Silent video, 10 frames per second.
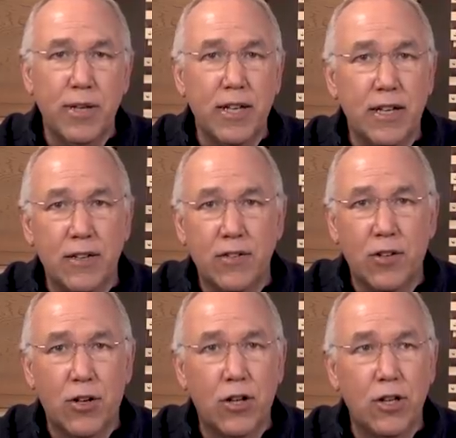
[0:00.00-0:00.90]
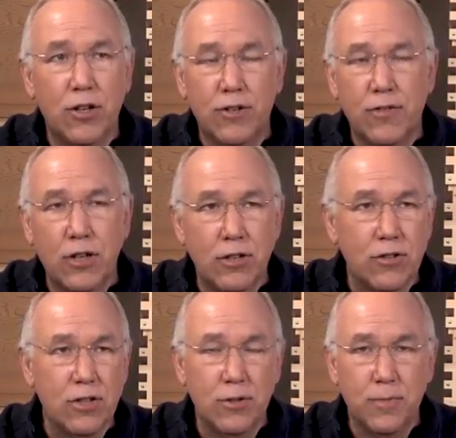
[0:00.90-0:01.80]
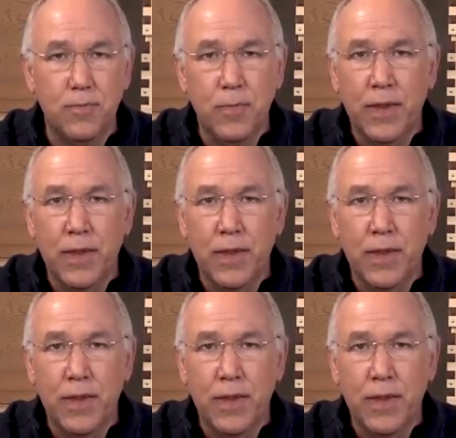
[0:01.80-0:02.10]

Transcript: because all over YouTube,